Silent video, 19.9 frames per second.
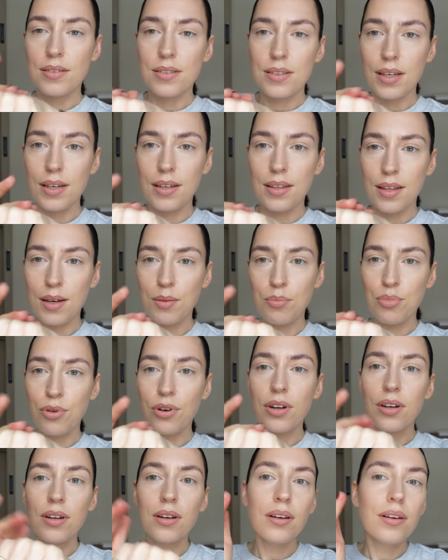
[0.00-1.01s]
Take that
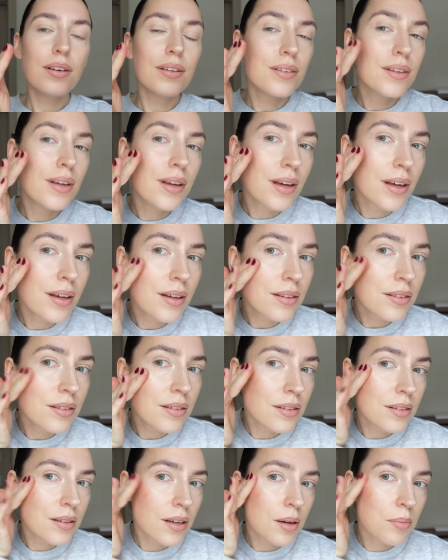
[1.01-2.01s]
product and
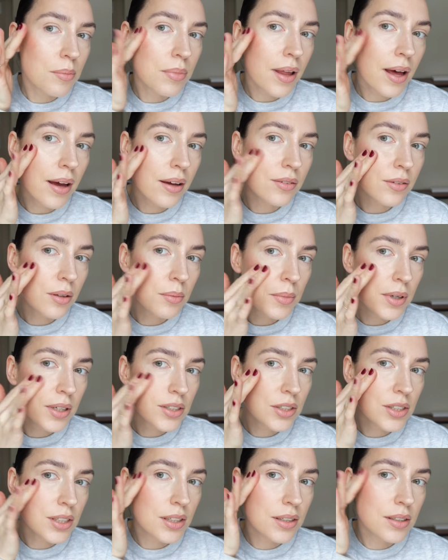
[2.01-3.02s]
apply it on my
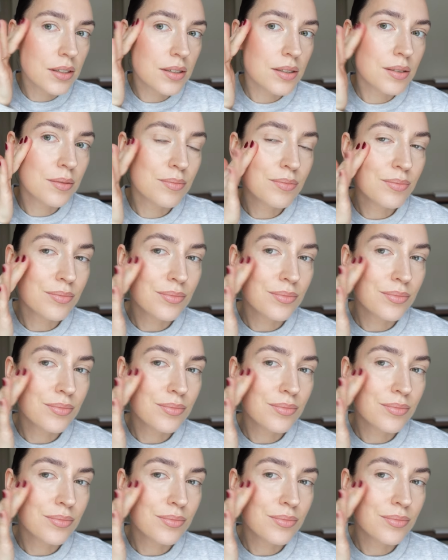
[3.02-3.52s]
cheeks.